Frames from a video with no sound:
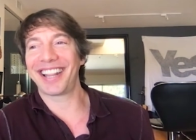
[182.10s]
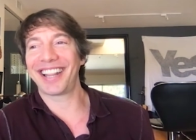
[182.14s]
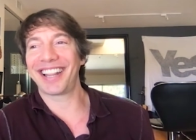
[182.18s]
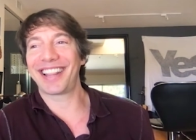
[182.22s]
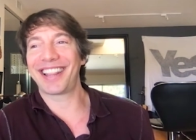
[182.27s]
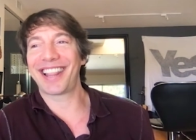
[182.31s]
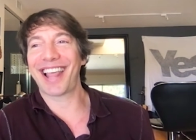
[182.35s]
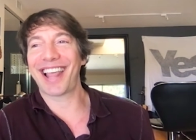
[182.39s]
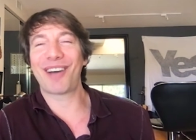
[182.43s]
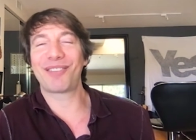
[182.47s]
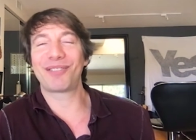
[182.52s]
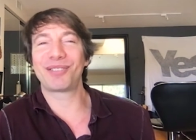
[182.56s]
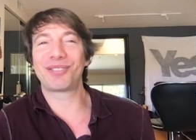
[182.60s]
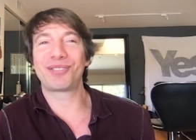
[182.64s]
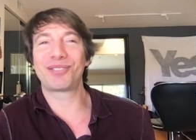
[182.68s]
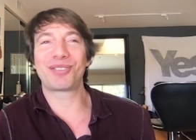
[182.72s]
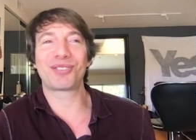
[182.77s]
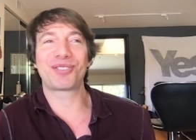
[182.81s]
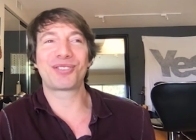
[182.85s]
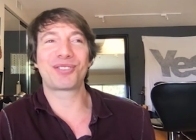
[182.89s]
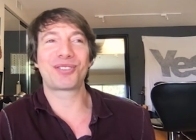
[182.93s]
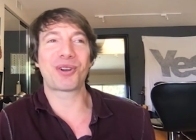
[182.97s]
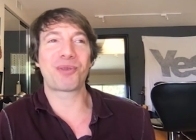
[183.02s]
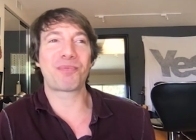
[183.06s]
that was
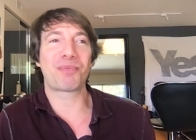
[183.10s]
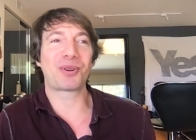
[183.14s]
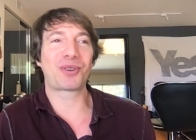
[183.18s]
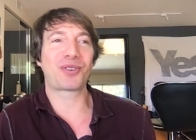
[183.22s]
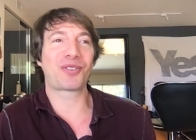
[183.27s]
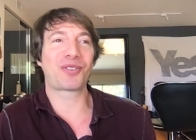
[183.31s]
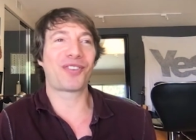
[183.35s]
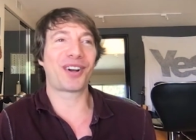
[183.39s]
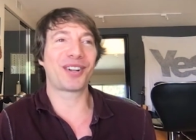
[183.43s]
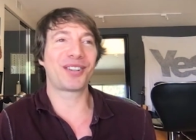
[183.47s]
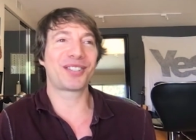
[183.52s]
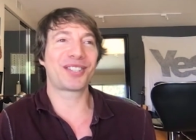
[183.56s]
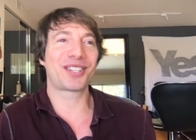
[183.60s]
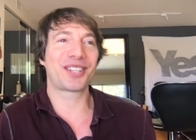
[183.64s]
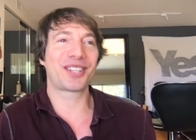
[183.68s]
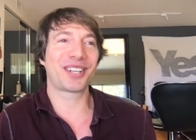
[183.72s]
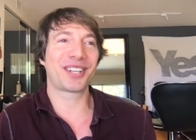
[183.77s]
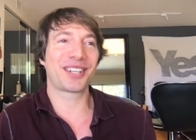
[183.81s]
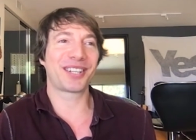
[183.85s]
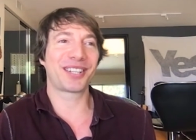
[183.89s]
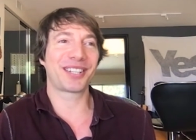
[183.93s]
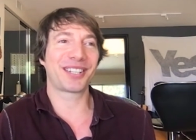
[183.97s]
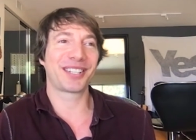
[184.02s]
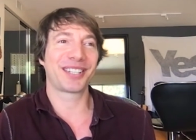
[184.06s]
just so much fun
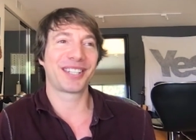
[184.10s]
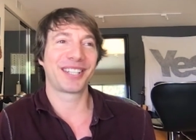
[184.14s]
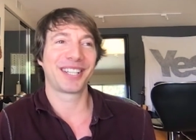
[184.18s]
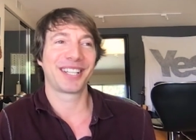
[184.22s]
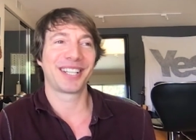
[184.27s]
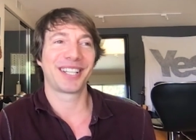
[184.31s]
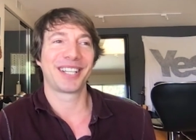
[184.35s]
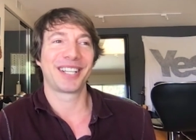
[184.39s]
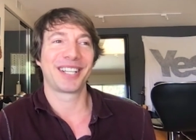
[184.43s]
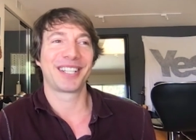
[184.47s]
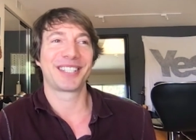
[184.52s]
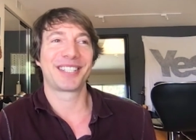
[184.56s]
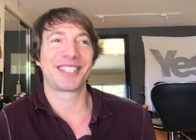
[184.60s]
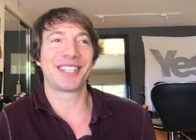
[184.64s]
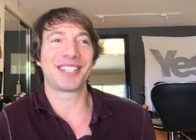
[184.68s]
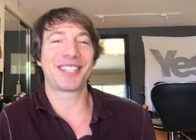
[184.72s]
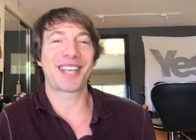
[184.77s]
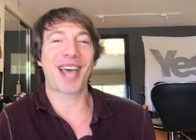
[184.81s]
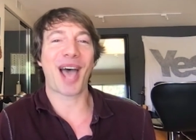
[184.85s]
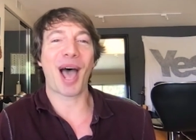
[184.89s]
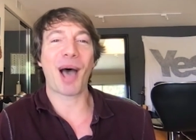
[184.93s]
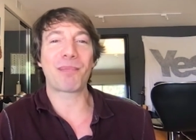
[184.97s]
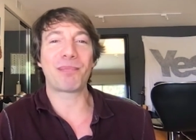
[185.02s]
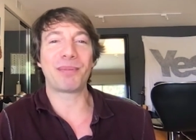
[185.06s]
to to
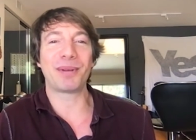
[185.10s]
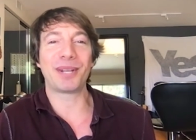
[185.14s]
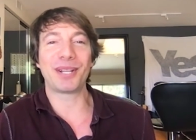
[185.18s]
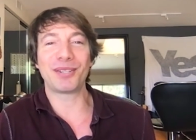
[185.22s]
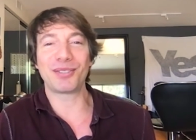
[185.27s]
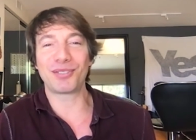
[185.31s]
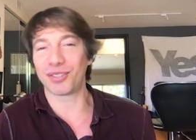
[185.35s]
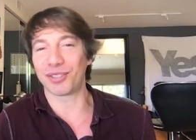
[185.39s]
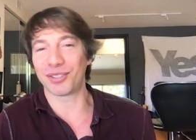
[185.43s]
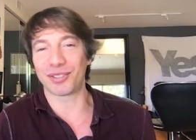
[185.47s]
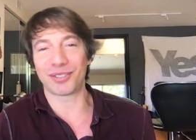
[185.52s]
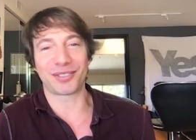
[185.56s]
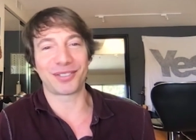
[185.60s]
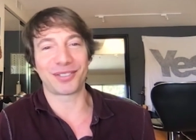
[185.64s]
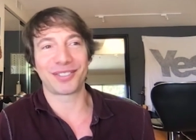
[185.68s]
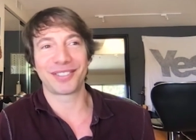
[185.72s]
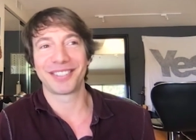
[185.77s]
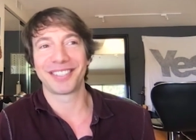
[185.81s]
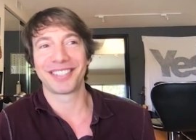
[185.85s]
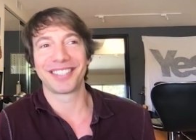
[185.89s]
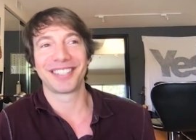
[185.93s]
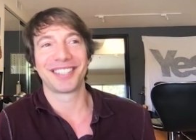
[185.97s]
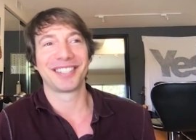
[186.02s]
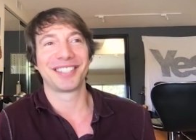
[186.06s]
tap into.
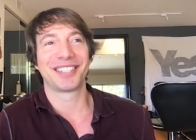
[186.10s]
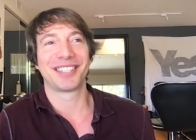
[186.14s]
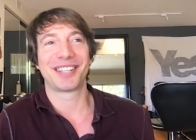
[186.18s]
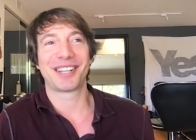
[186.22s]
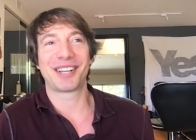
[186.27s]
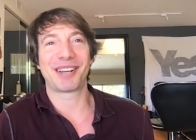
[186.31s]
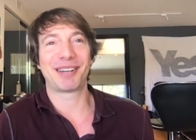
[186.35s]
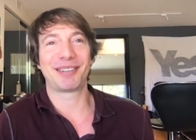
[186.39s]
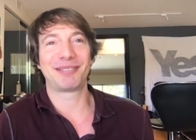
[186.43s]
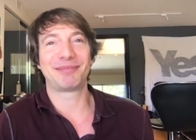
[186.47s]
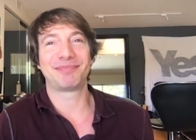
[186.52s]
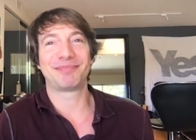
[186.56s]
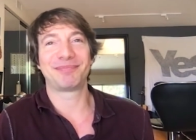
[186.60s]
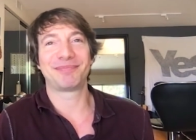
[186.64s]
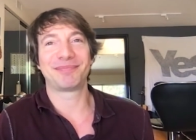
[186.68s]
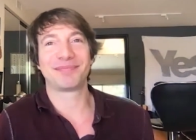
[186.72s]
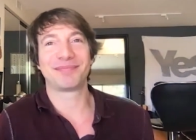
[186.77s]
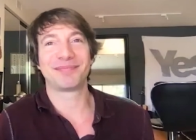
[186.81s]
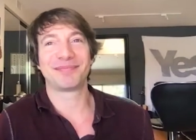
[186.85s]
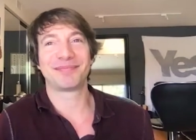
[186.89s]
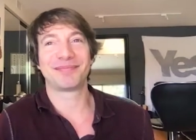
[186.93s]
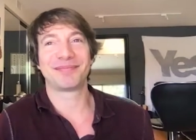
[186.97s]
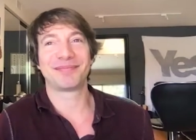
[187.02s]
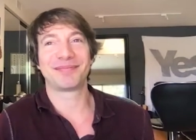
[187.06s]
Um,
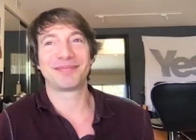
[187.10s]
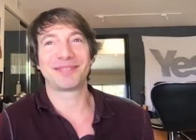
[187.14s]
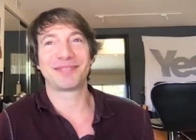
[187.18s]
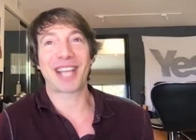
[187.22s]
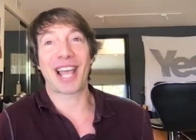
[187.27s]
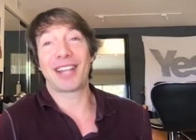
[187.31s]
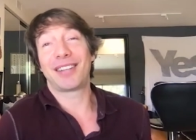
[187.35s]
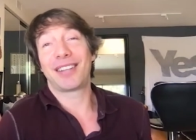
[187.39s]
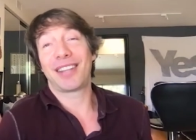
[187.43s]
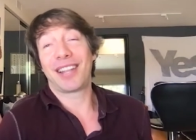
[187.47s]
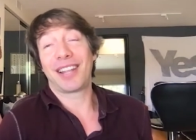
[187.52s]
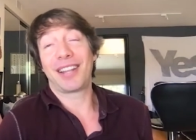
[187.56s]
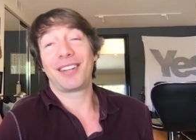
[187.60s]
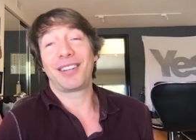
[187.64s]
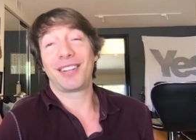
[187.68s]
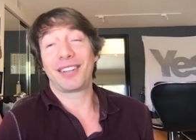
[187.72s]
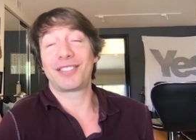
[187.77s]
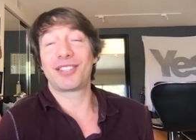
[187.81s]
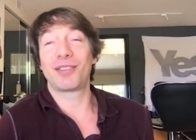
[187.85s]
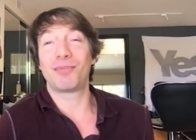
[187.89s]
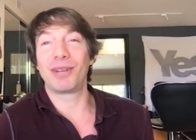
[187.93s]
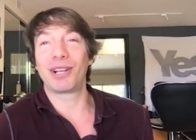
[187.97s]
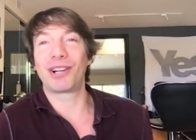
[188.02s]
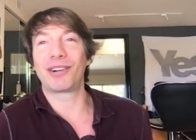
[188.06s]
and then
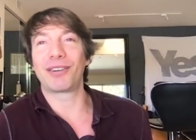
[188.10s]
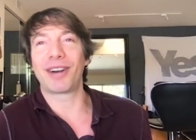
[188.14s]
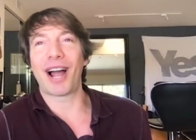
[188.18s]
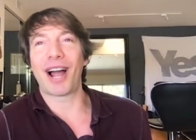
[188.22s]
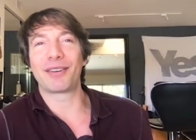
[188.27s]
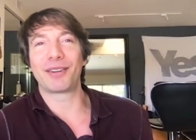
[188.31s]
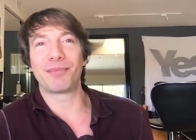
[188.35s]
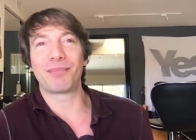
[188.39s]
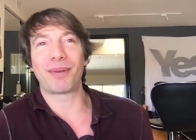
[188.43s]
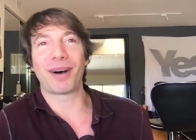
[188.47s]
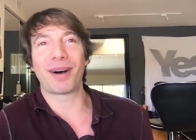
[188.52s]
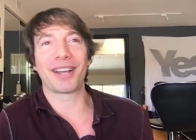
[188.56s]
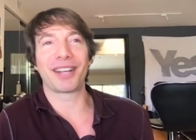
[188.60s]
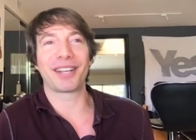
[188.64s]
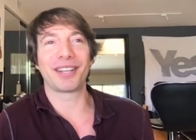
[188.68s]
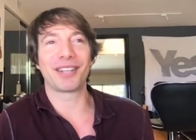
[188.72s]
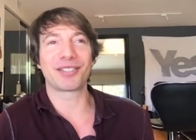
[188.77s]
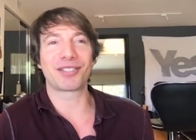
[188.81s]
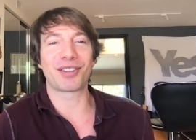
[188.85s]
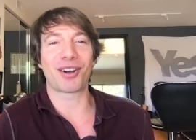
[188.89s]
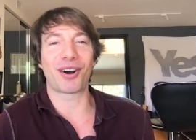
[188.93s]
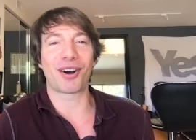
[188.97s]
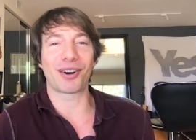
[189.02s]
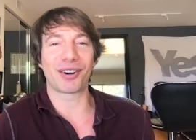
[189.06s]
to be grounded by
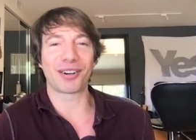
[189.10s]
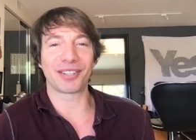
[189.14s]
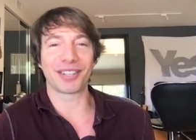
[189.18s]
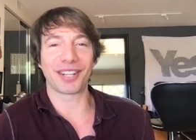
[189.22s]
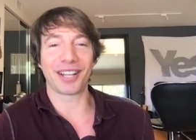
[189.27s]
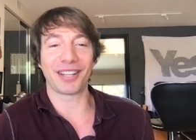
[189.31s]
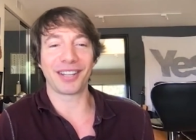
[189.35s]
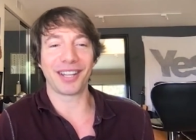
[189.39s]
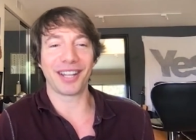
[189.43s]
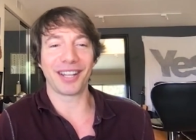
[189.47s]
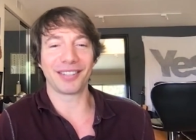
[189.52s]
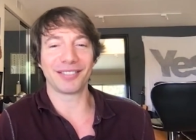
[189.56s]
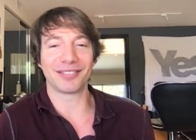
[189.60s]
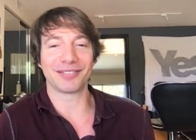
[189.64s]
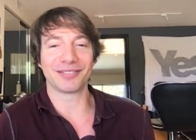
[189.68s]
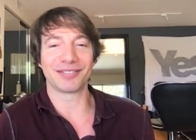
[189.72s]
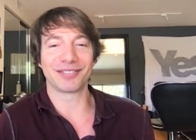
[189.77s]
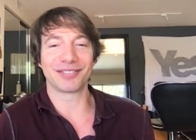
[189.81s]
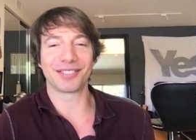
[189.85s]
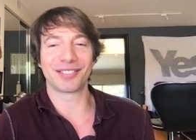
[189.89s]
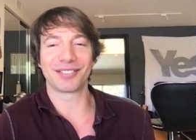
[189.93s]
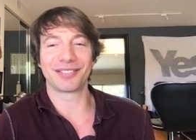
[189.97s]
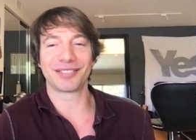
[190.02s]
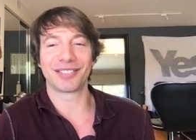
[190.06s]
his heart and then
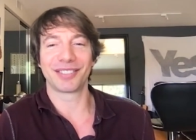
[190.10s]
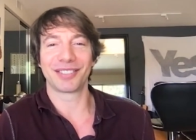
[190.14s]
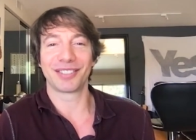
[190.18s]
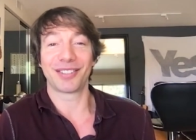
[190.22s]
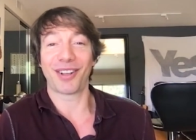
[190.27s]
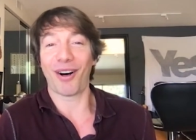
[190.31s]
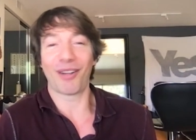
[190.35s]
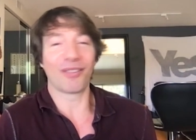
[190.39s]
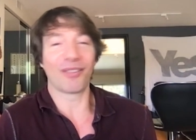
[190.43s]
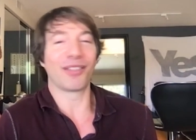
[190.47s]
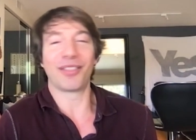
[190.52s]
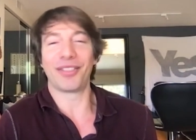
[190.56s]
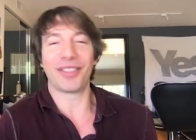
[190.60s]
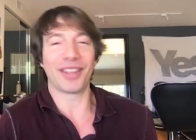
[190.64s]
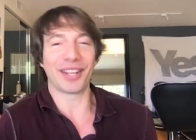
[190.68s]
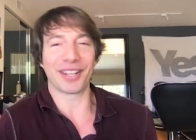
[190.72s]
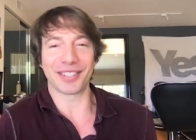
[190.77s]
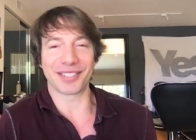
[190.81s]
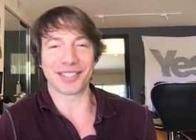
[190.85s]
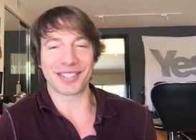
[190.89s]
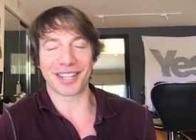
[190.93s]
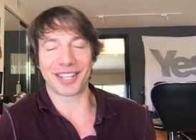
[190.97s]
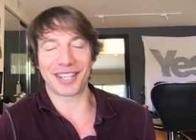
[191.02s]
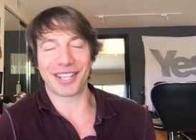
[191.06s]
all the
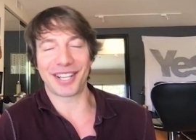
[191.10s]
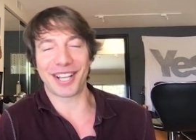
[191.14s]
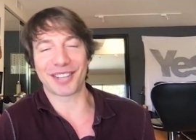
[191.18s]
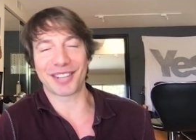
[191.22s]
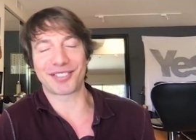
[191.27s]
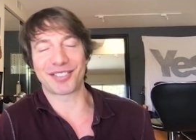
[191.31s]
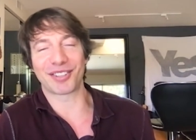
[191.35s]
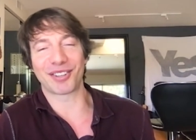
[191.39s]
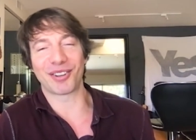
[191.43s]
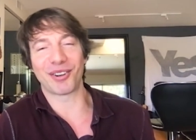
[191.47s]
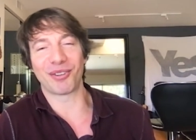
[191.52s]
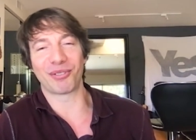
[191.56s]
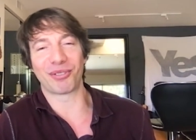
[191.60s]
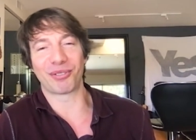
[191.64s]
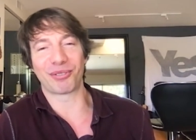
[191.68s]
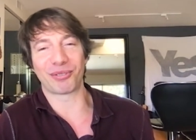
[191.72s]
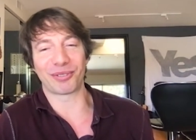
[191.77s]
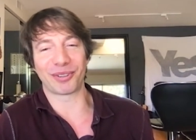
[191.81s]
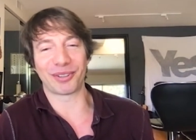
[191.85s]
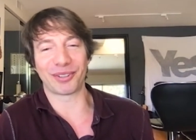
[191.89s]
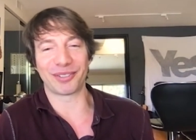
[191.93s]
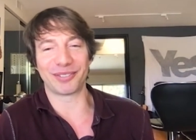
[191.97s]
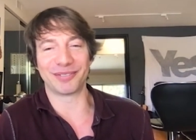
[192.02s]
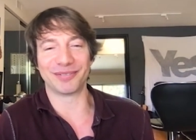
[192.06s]
things that he has to go
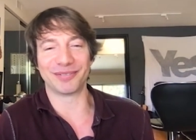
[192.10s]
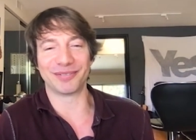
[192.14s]
through.